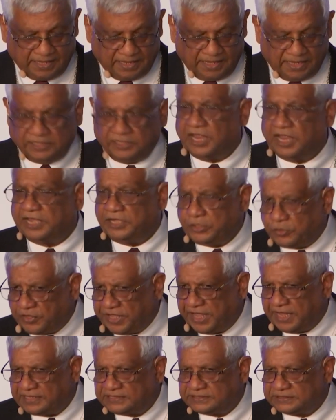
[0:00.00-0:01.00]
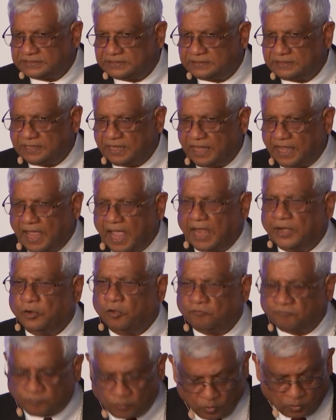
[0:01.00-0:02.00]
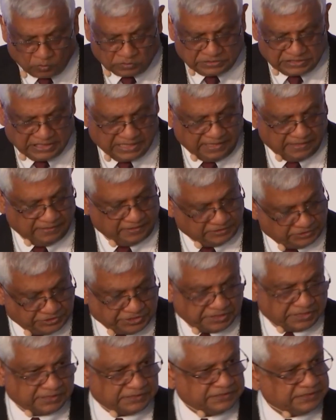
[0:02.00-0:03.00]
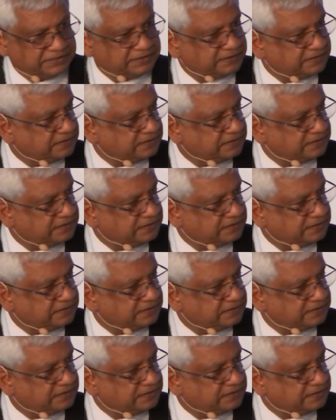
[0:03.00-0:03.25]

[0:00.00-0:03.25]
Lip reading: in education, and of course, the church.